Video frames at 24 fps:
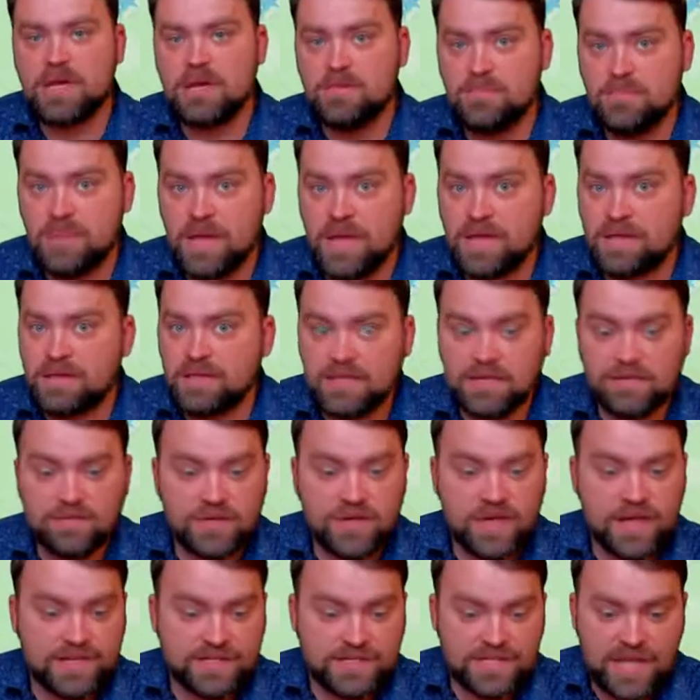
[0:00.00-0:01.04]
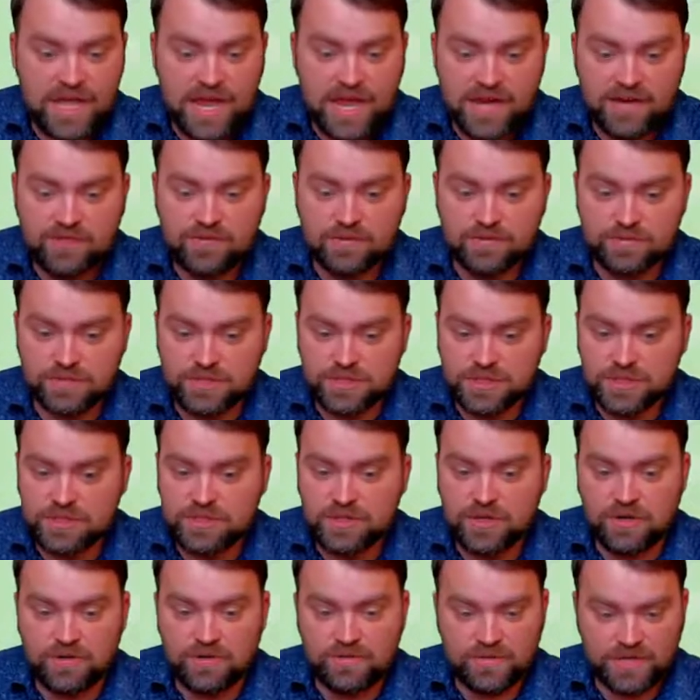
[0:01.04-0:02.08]
Mainly, we attacked from
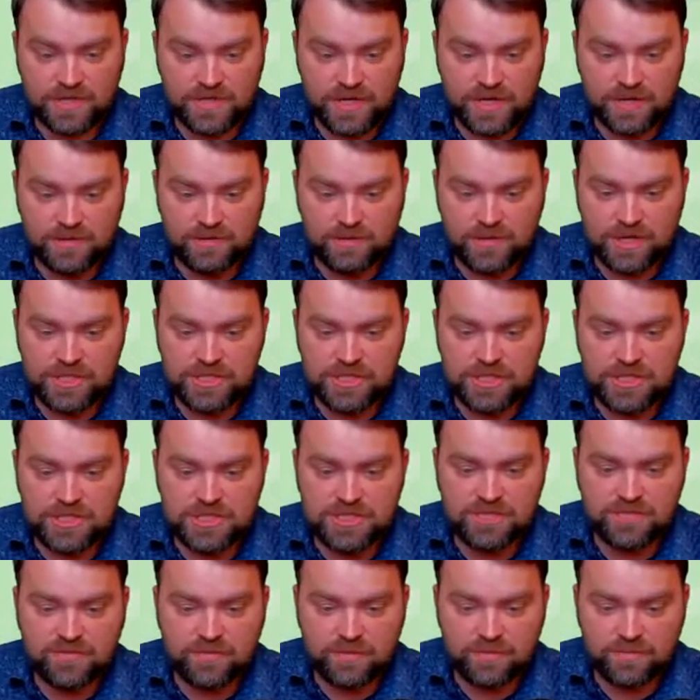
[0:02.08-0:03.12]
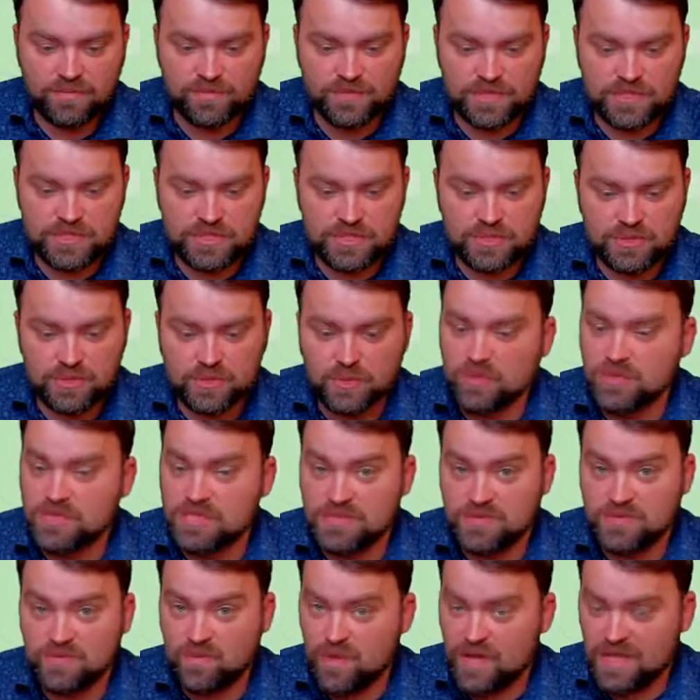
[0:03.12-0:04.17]
two of the directions, from this
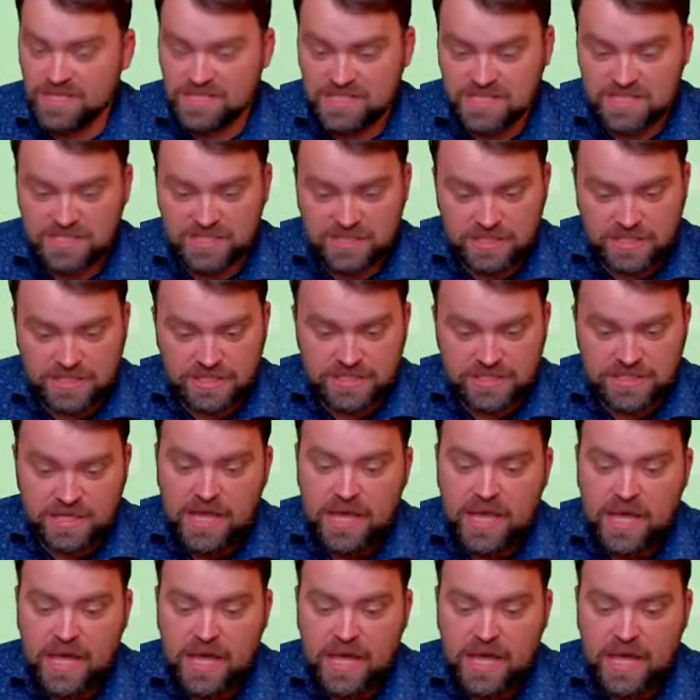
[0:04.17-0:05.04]
northwest side